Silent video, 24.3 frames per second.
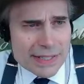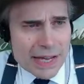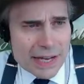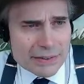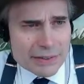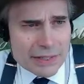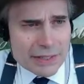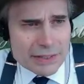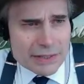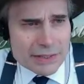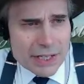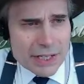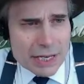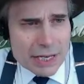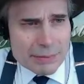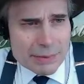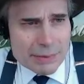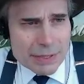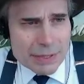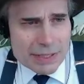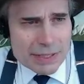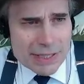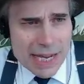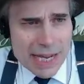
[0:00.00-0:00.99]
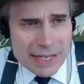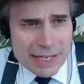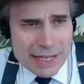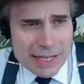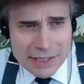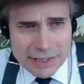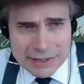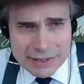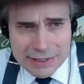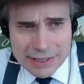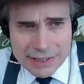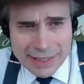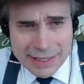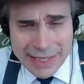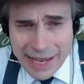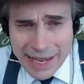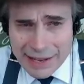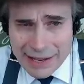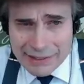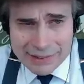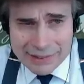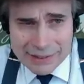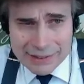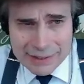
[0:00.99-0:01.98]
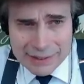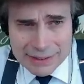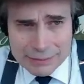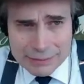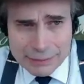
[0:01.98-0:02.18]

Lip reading: out that Jamie is not just an accountant,